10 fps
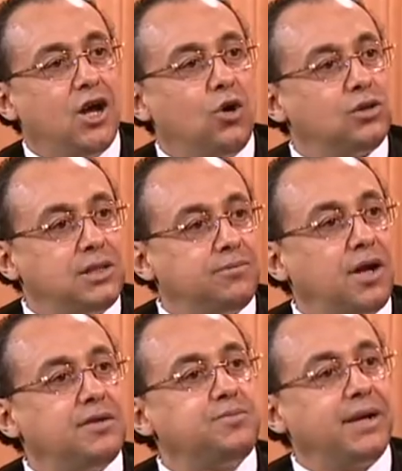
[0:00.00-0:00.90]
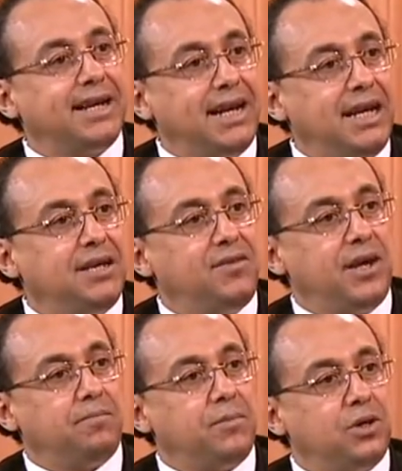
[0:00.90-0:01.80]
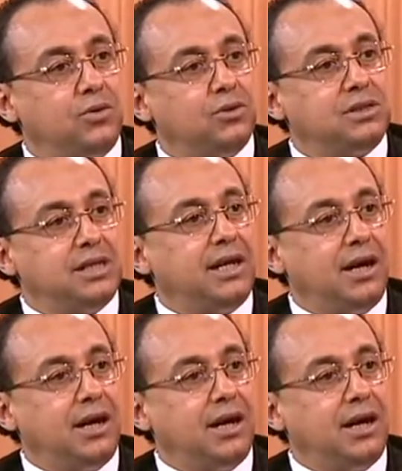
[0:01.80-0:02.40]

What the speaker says: or sometimes by killing them because they